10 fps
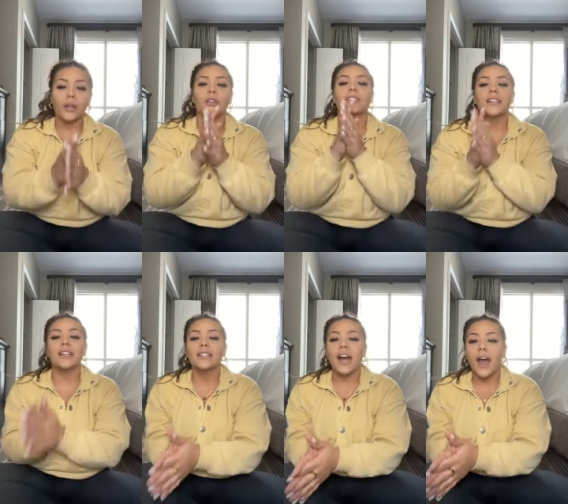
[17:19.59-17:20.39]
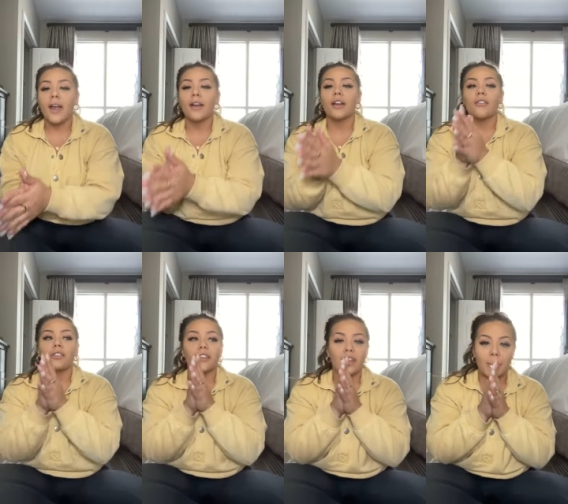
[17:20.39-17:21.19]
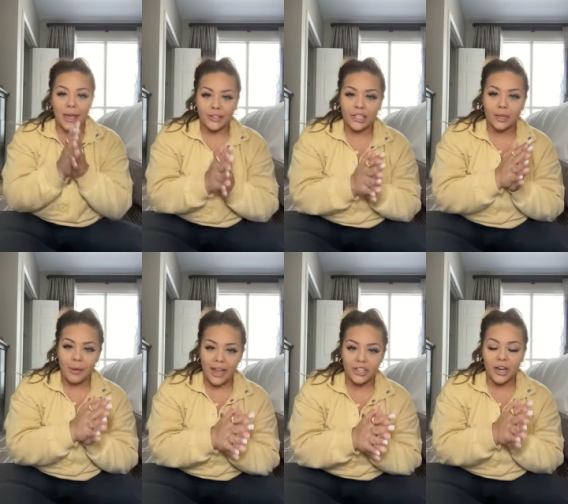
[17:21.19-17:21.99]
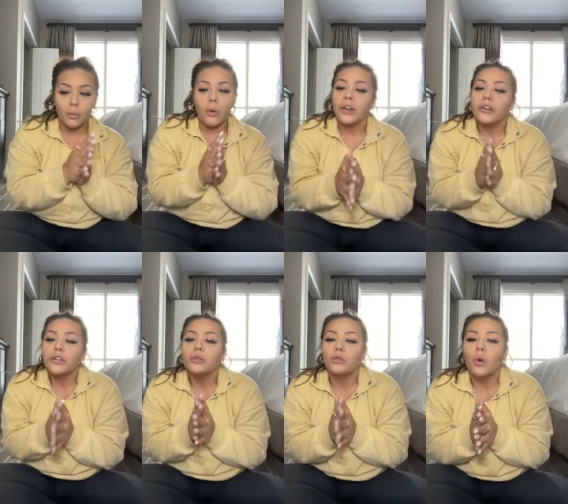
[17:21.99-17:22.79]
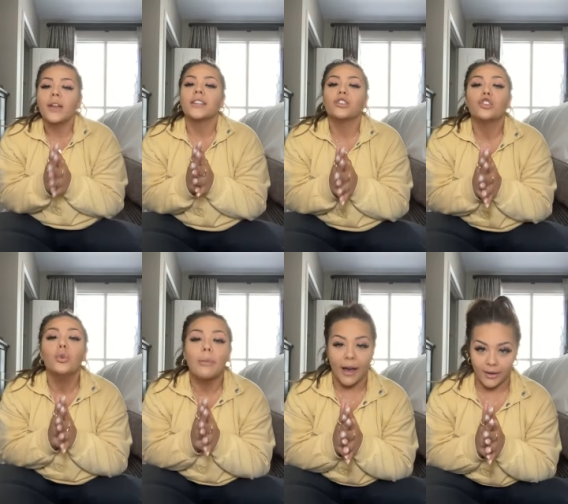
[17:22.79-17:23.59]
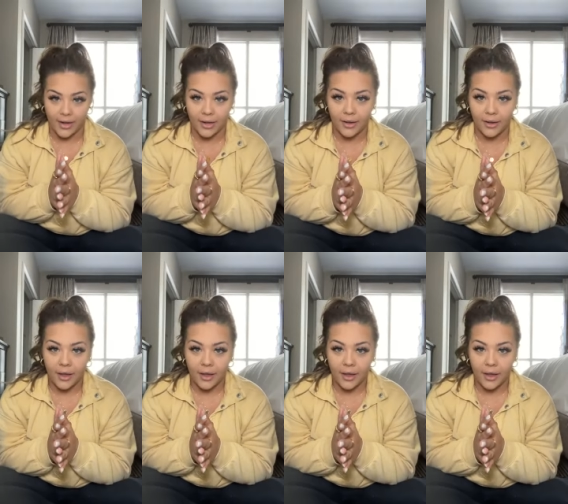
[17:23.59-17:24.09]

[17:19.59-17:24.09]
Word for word: you're sick and tired of living paycheck to paycheck, what are you going to do about it?